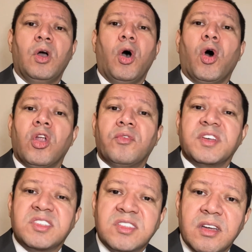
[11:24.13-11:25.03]
All of a
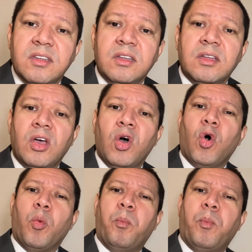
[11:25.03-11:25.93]
sudden,
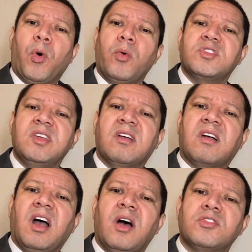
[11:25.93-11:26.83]
opposing
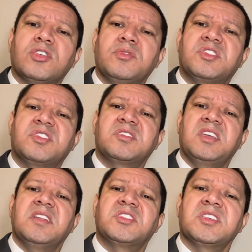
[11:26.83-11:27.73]
counsel
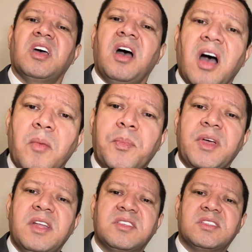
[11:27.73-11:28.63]
stands up
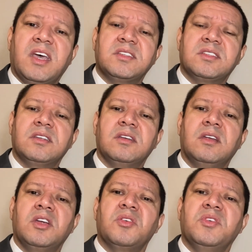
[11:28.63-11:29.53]
and says,
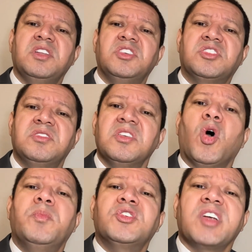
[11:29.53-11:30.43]

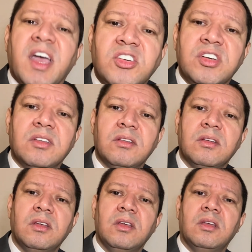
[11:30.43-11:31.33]
objection,
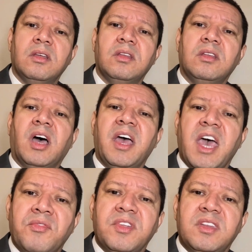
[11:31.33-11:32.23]
the
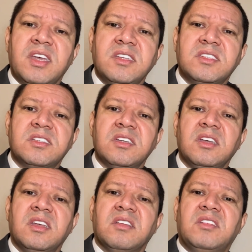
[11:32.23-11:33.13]
evidence
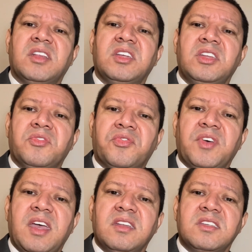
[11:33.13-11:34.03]
that the
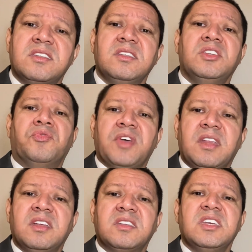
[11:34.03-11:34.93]

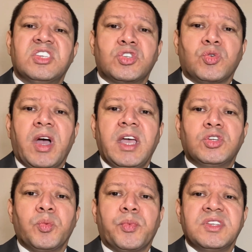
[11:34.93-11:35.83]
defendant is trying
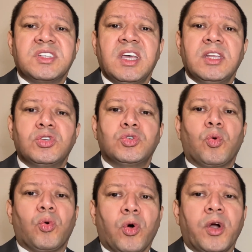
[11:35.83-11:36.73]
to present to
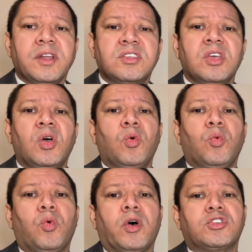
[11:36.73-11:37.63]
court
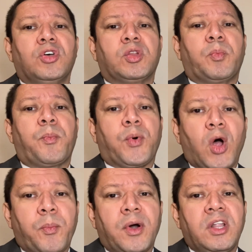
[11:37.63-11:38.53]
was not
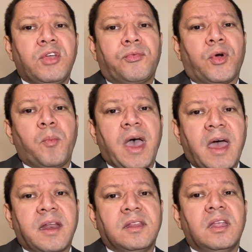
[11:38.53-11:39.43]
properly
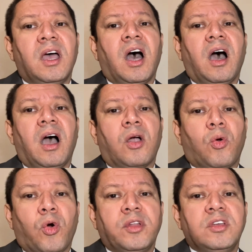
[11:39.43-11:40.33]
formatted
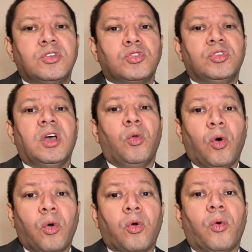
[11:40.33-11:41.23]
according to the
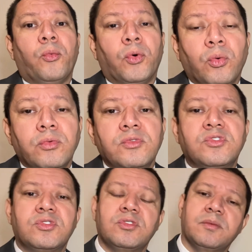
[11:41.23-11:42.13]
local
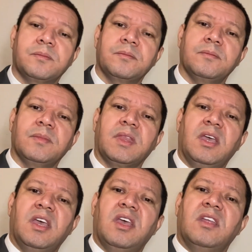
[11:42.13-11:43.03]
rules.
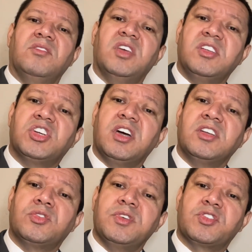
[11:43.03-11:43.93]
The
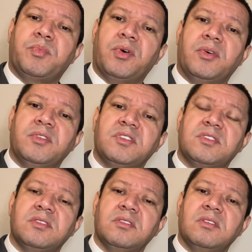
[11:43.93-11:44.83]
judge
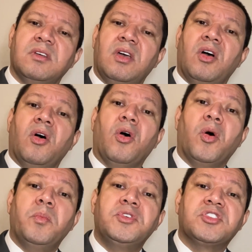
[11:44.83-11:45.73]
responds,
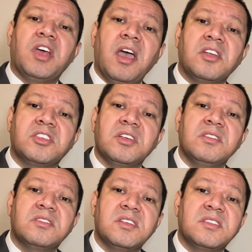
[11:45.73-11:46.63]

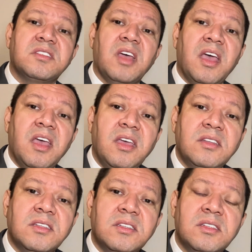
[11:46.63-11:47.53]
objection
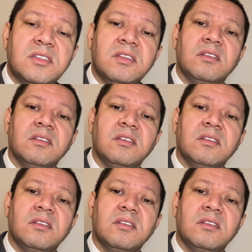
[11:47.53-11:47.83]
sustained.